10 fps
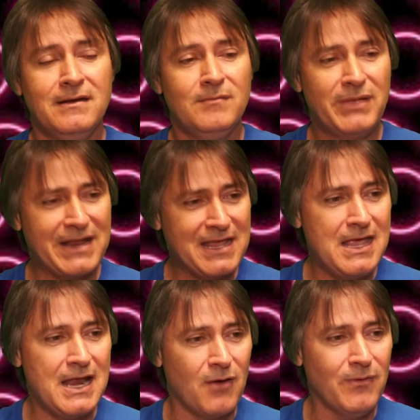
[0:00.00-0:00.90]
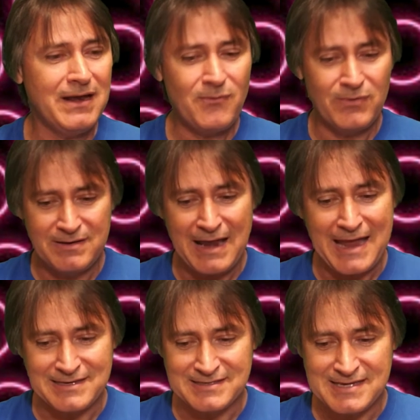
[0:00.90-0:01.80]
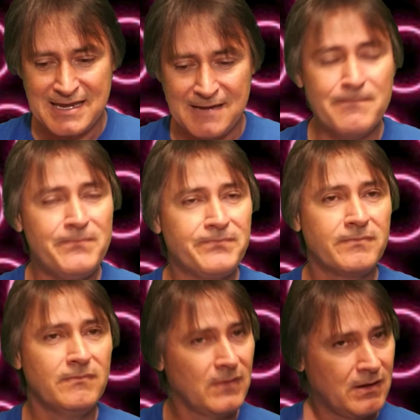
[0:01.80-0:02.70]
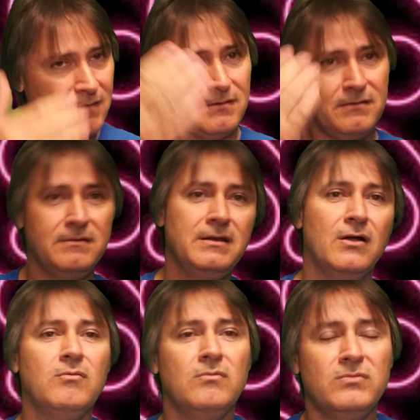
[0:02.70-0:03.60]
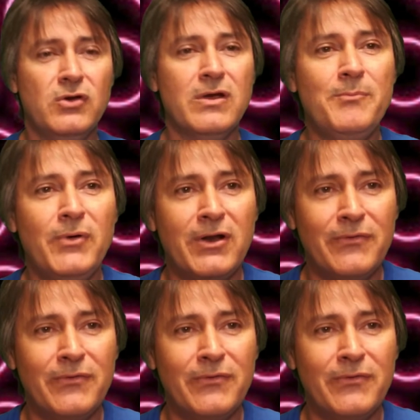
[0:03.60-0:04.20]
But again, I really would like to see, your input on